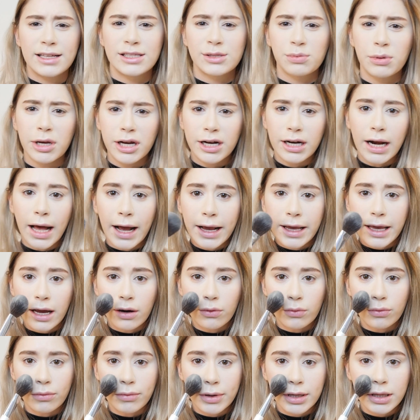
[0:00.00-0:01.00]
It's weird. I
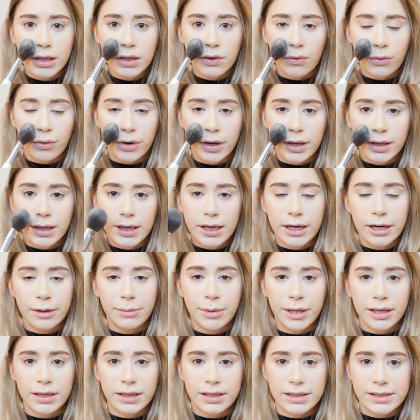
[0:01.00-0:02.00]
get really oily here,
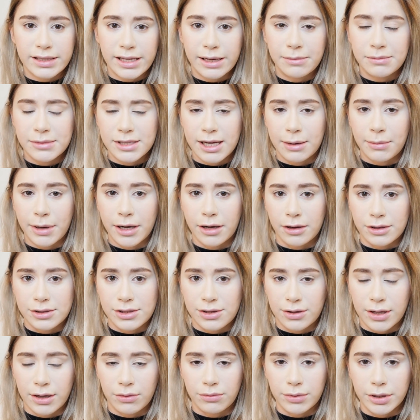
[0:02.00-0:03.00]
but at the same time I
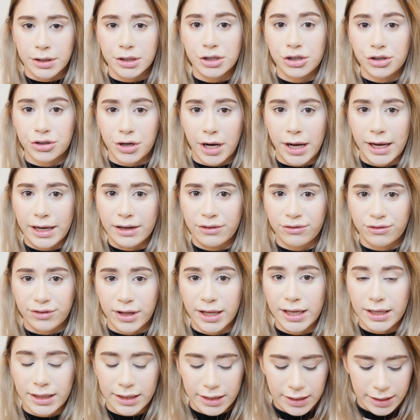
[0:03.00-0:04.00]
also get really dry and
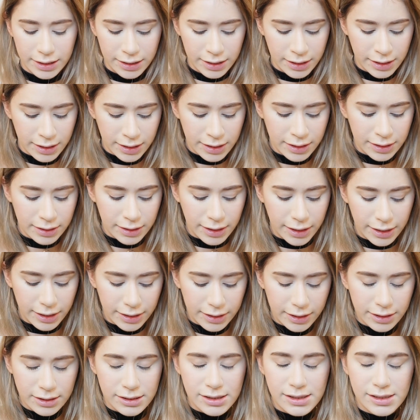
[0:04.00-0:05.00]
flaky.
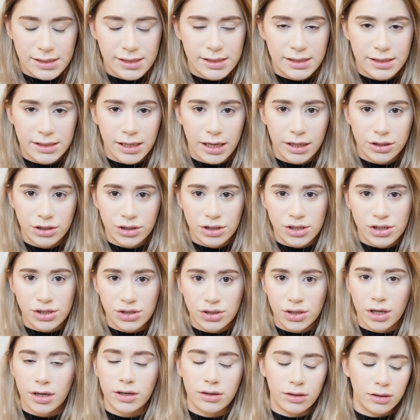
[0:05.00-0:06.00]
Like, it's such a
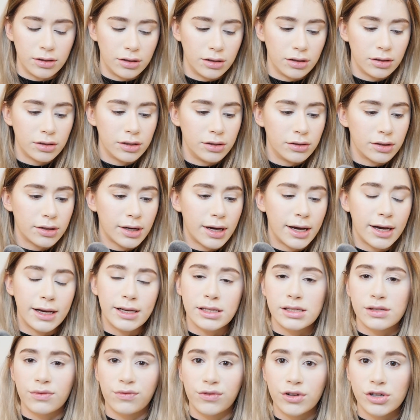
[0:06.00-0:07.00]
struggle. You
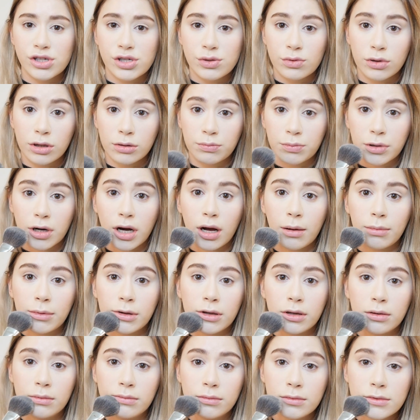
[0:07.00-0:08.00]
guys, first world
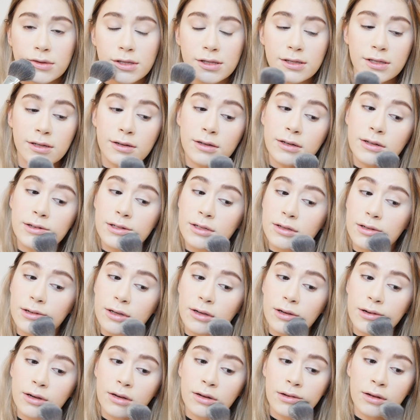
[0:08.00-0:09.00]
problems.
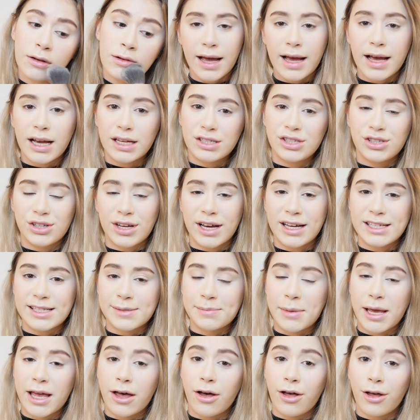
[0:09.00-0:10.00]
Seriously. As you guys
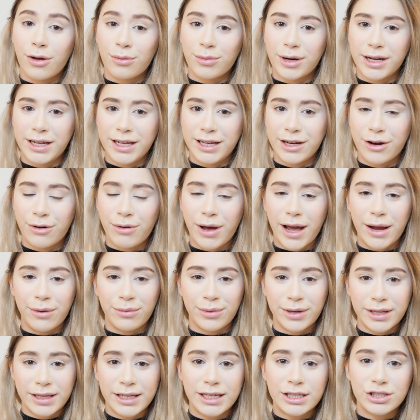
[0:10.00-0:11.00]
may already know, I
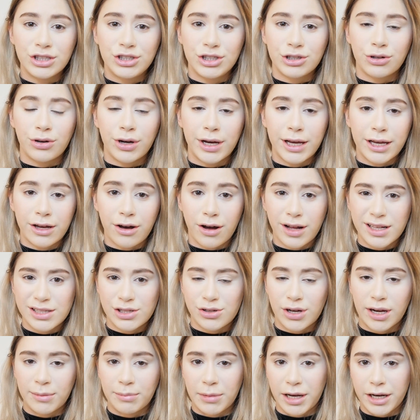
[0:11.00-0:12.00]
really enjoy
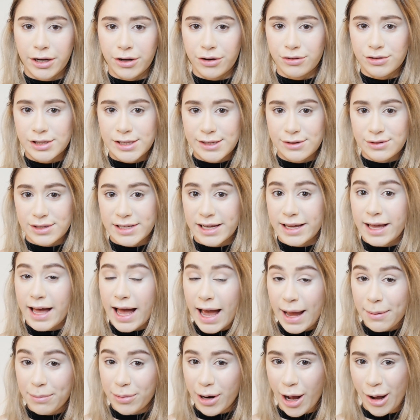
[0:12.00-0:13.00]
contouring my nose using
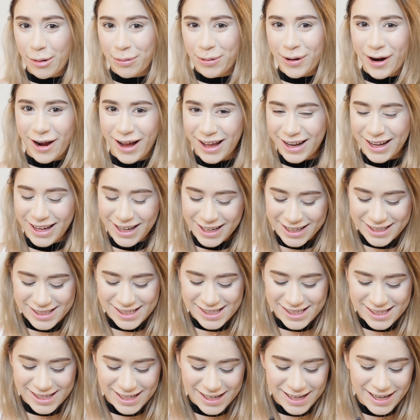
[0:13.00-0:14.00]
eyebrow
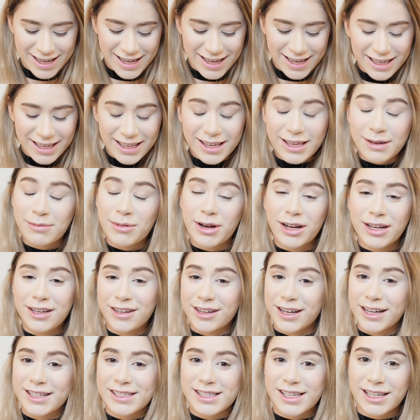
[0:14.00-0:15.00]
products. Come on,
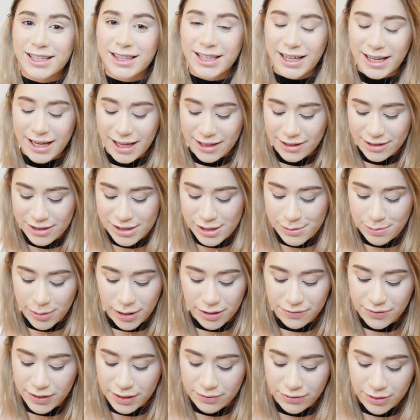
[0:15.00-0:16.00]
you guys, like the color is
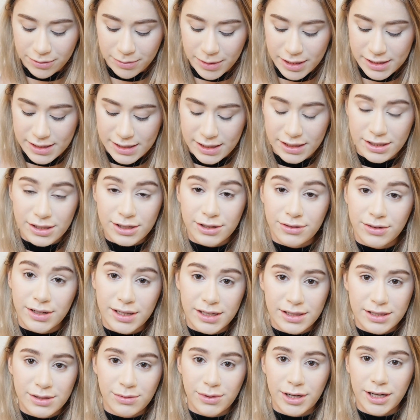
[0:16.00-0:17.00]
perfect for my skin tone,
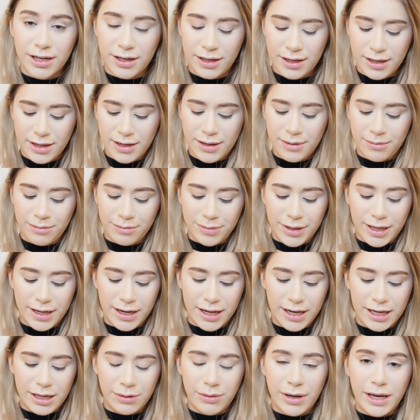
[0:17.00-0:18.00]
I swear.
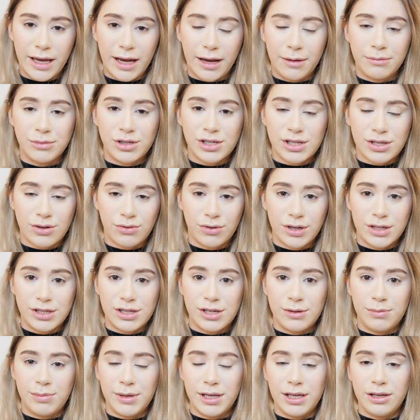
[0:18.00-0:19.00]
But anyway, I'm just going
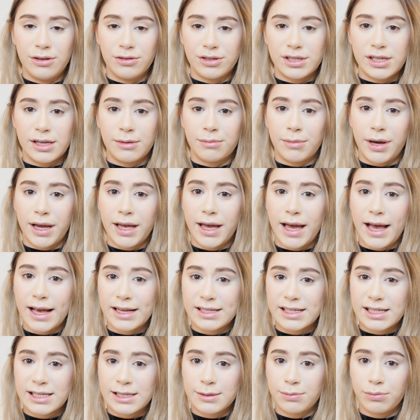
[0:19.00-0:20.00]
to be using my
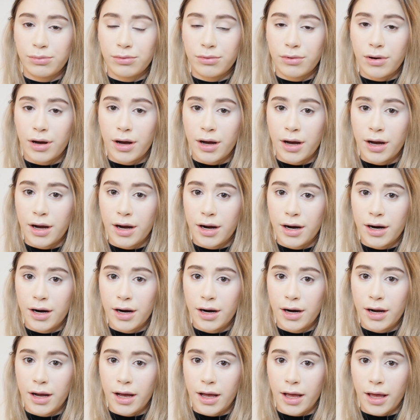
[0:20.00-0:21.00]

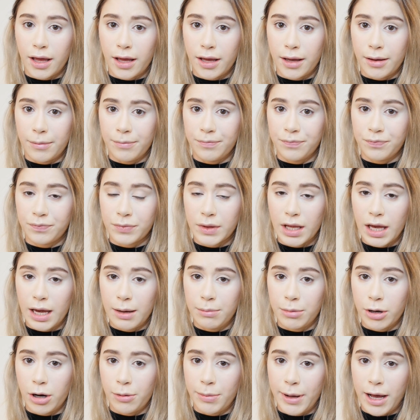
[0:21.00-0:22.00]
Espoir
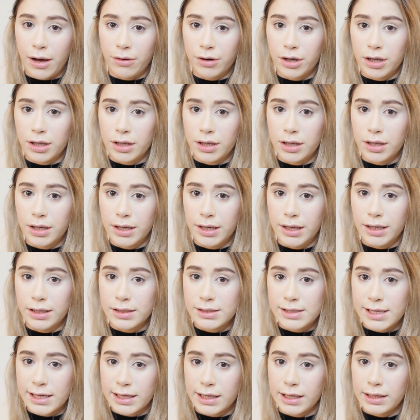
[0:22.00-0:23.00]
eyebrow powder
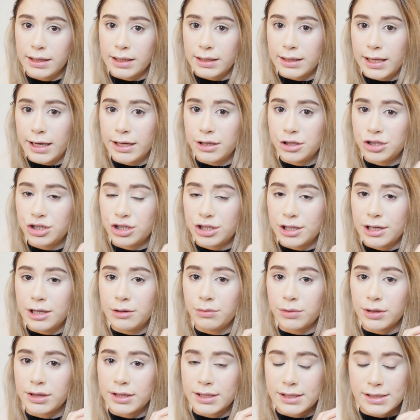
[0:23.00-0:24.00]
and taking the lightest
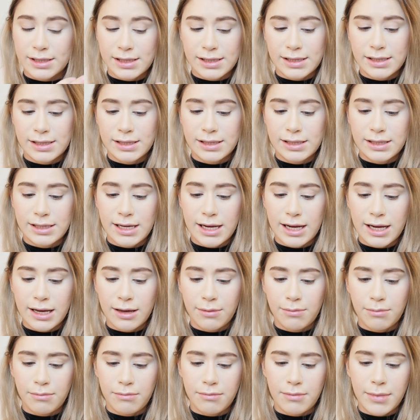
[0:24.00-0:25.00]
shade with this
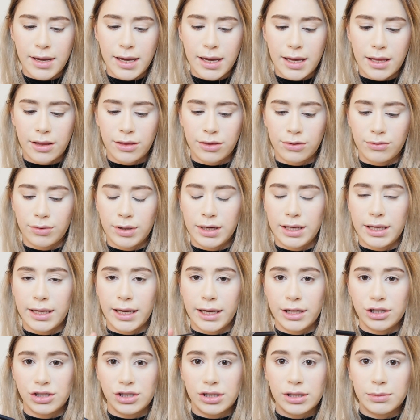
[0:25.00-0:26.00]
Sigma
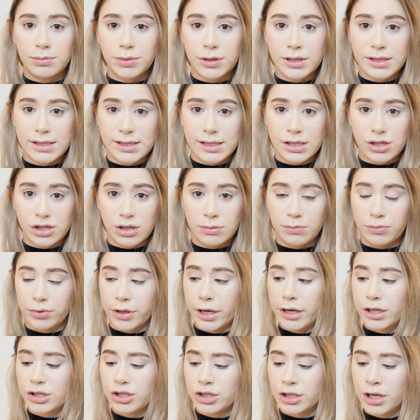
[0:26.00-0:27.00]
3D HD Precision
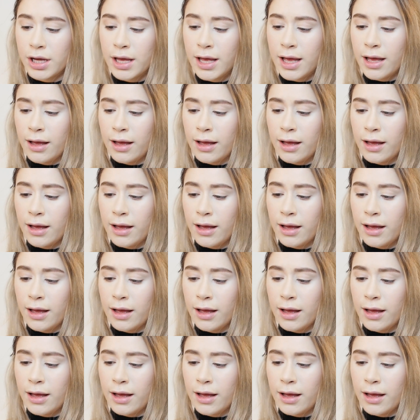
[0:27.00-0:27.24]
brush,